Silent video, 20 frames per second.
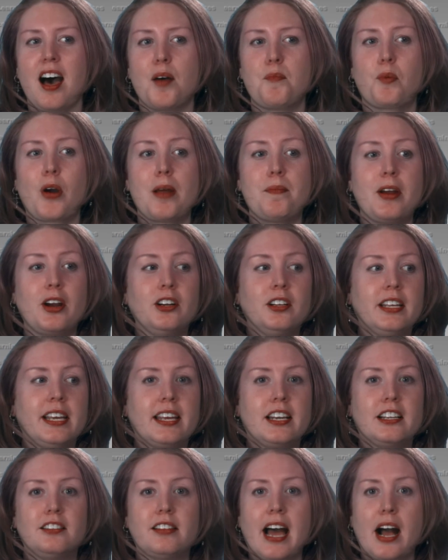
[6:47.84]

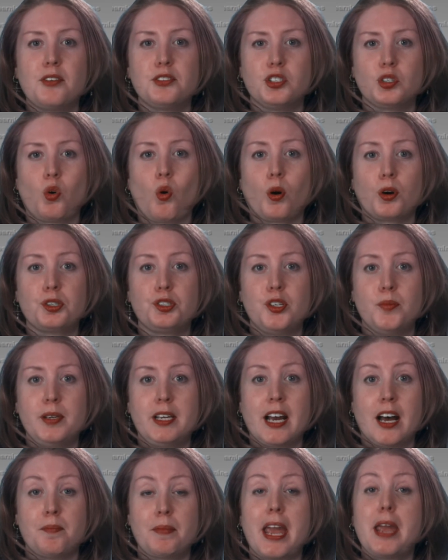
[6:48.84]
Primarily, it allows the course to
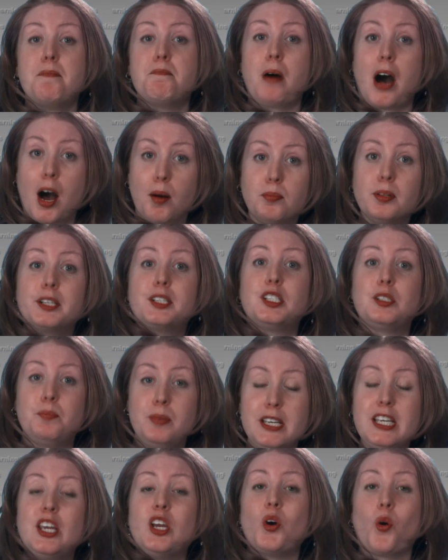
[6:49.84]
become a public
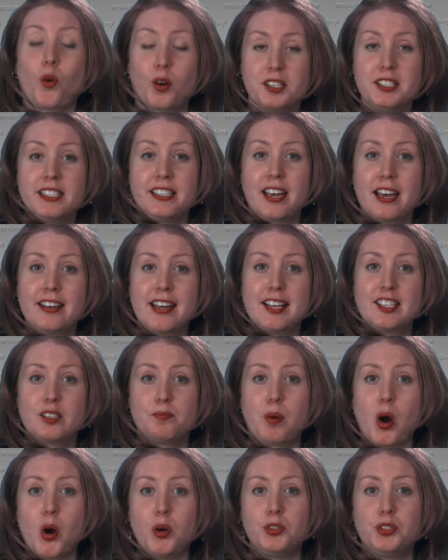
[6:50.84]
speaking course again, as
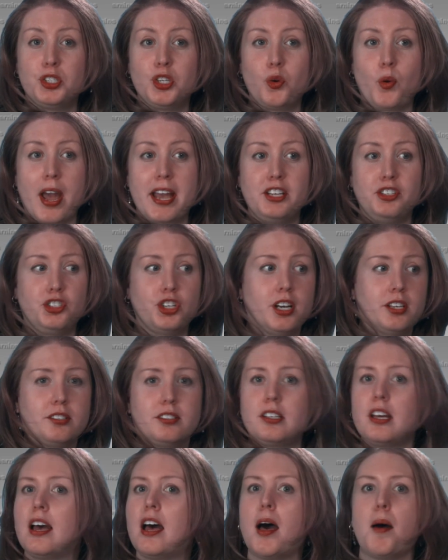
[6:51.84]
opposed to
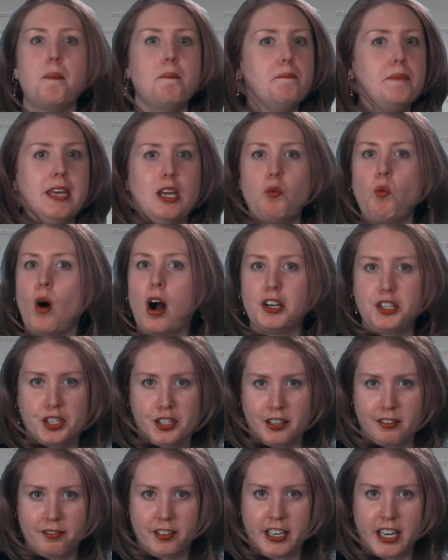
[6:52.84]
just me
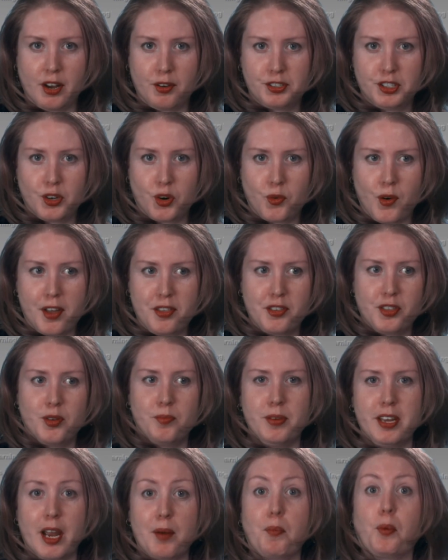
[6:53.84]
watching their video. So rather
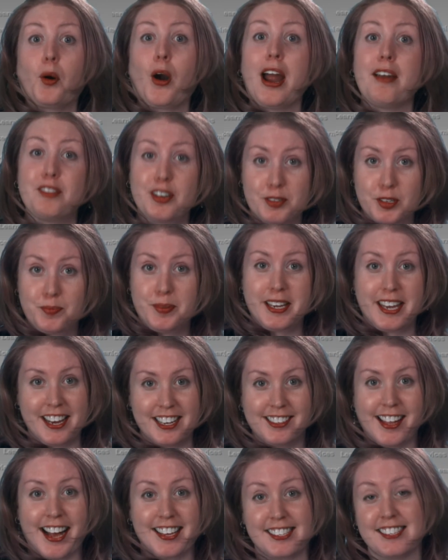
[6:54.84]
than being a private
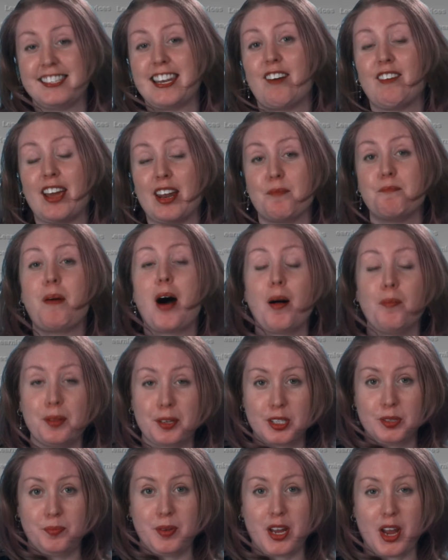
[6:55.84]
speaking class, it's now again a
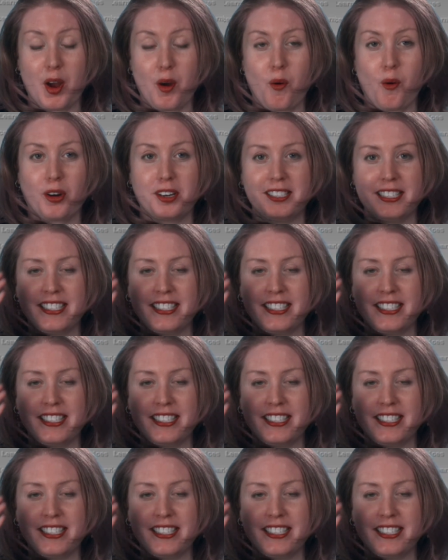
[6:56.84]
public speaking course